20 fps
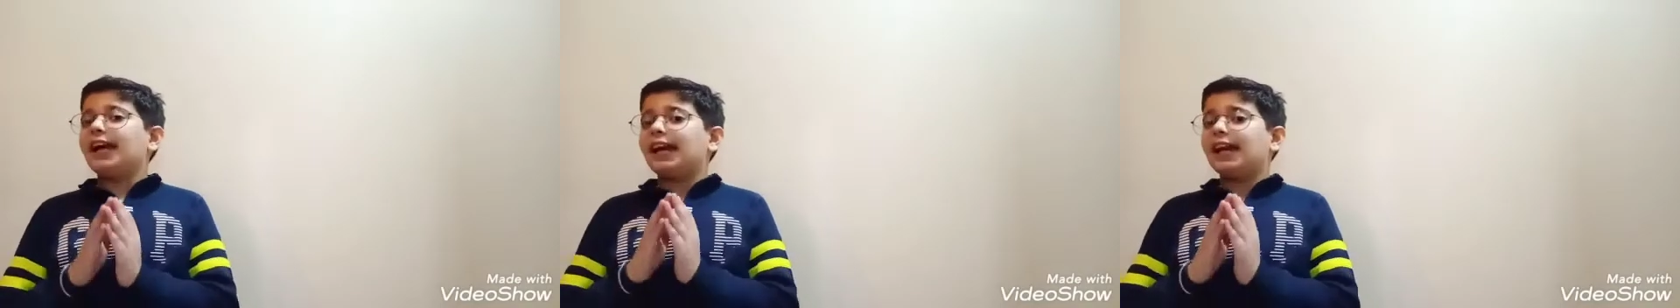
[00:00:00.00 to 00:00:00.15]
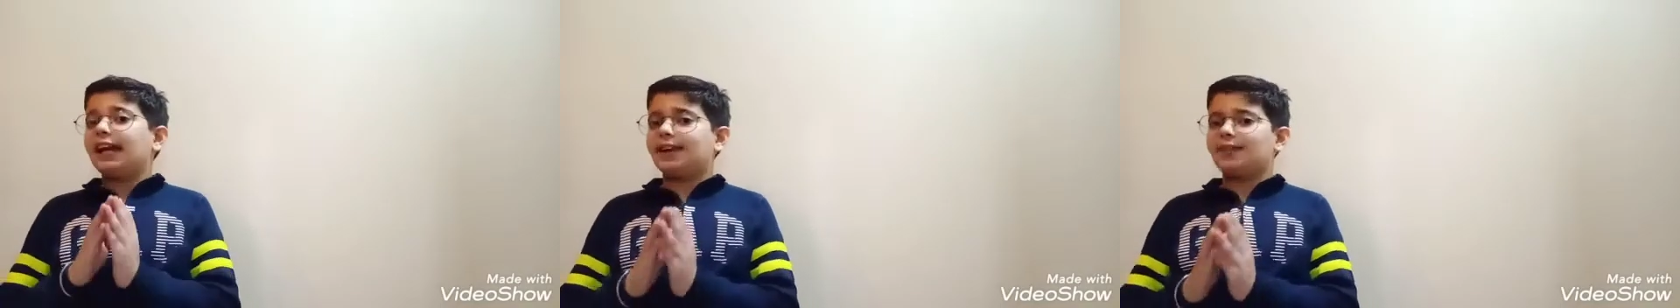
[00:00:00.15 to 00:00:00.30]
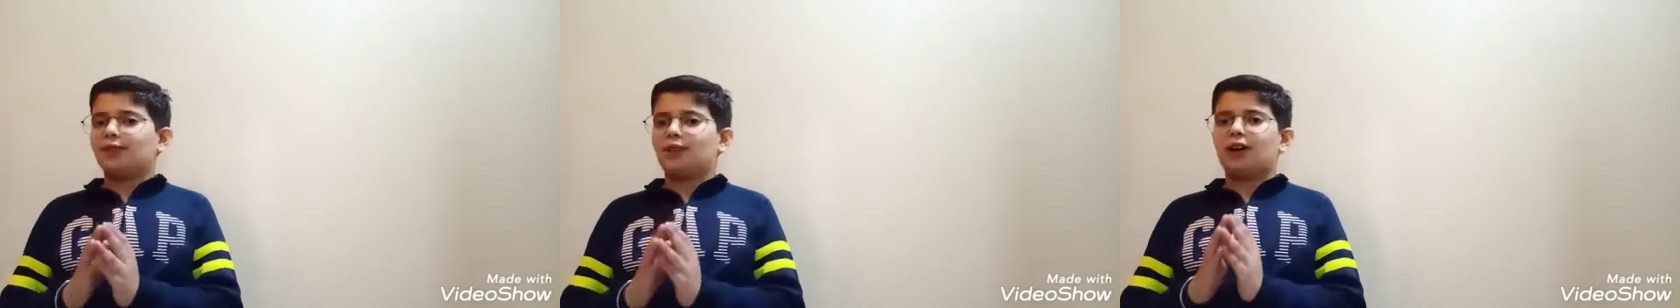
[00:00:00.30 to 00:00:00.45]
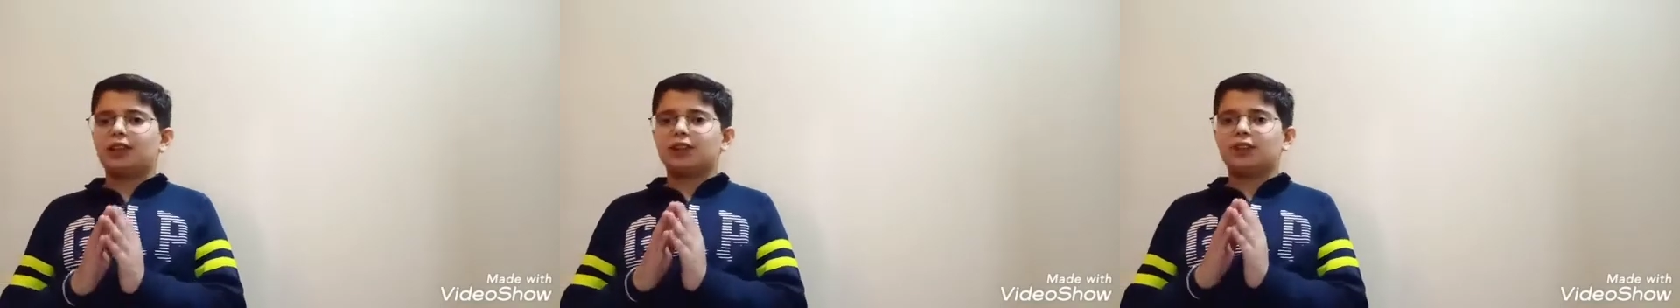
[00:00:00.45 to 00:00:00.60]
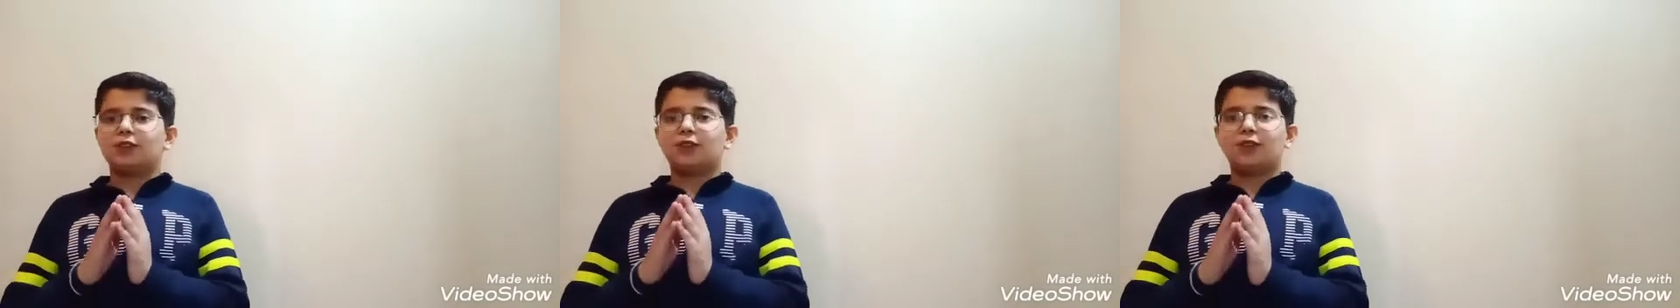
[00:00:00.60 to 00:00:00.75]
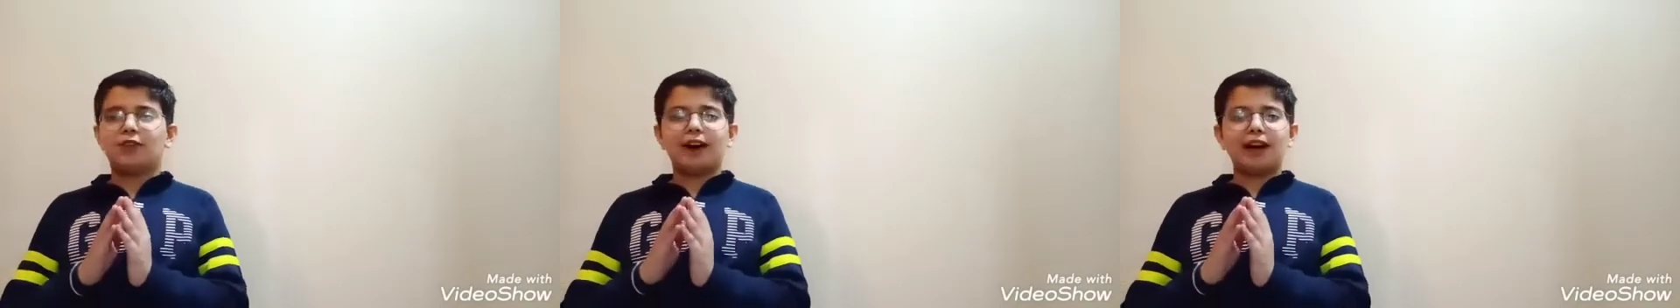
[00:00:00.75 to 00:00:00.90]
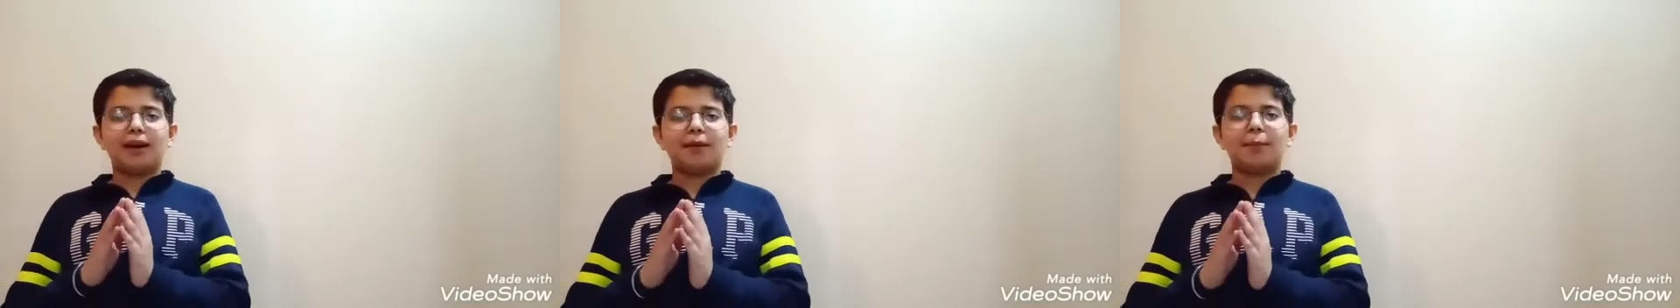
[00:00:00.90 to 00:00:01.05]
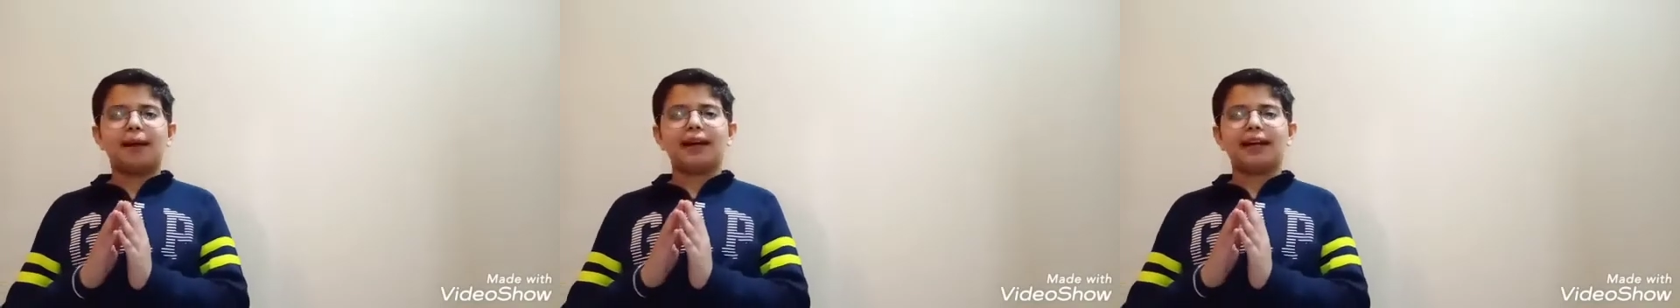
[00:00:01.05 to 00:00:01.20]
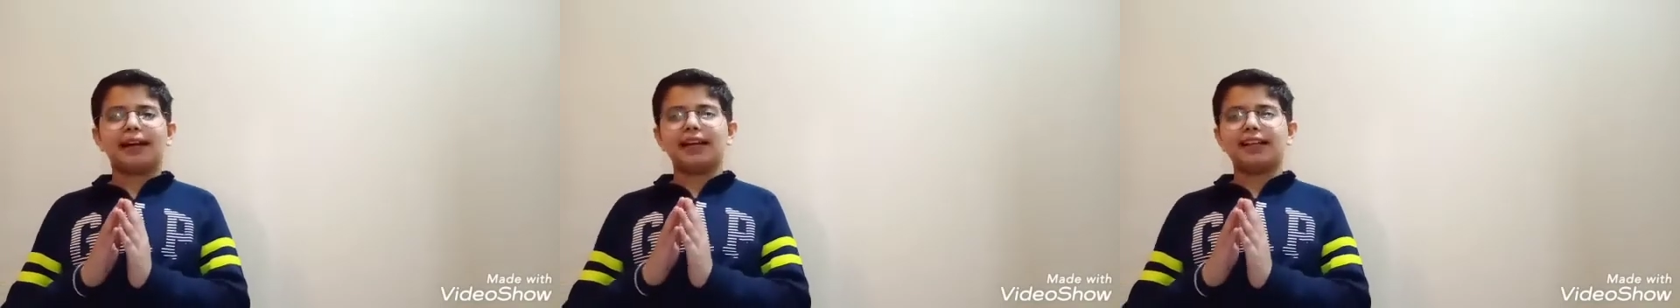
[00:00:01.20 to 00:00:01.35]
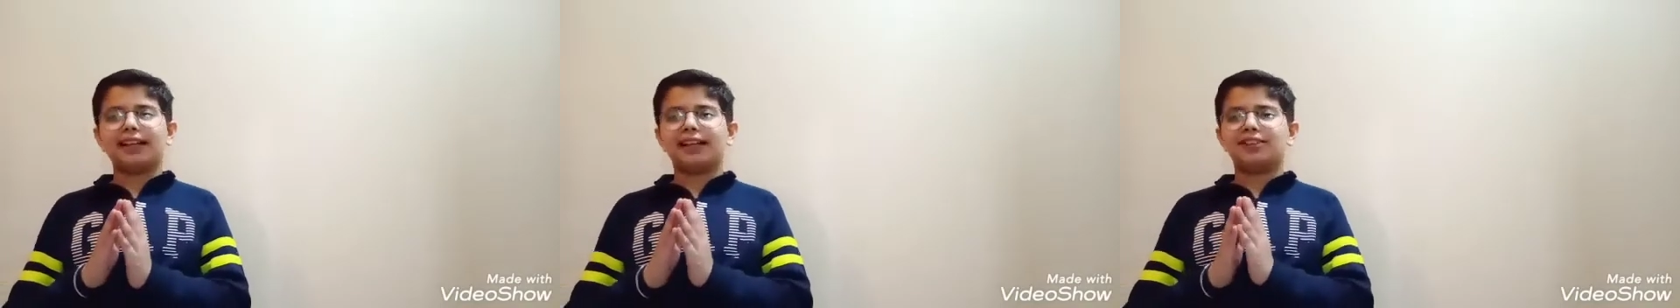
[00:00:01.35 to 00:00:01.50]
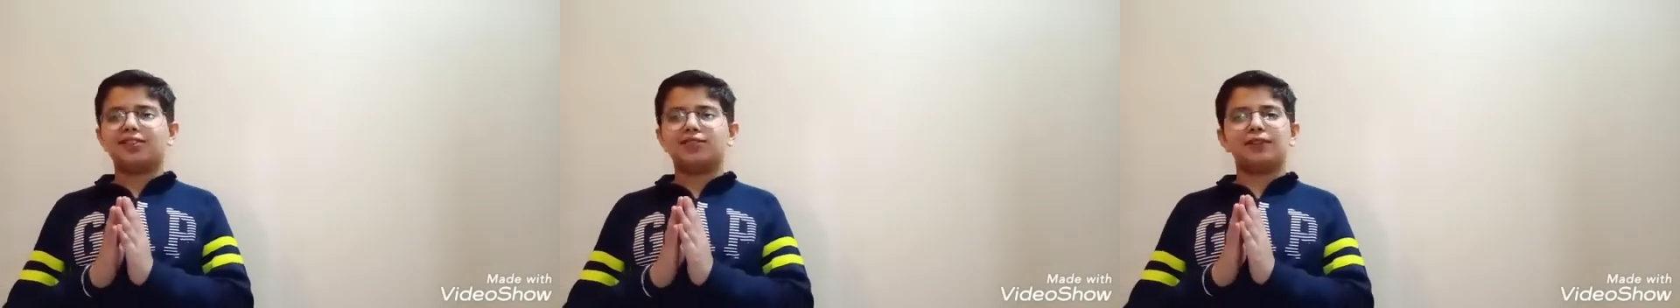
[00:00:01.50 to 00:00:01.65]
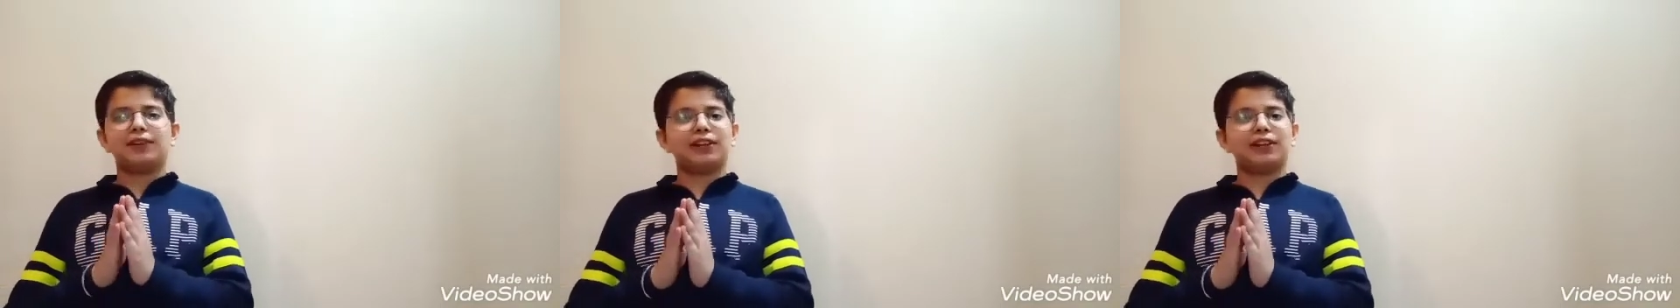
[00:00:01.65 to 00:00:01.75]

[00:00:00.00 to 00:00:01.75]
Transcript: It was fun making this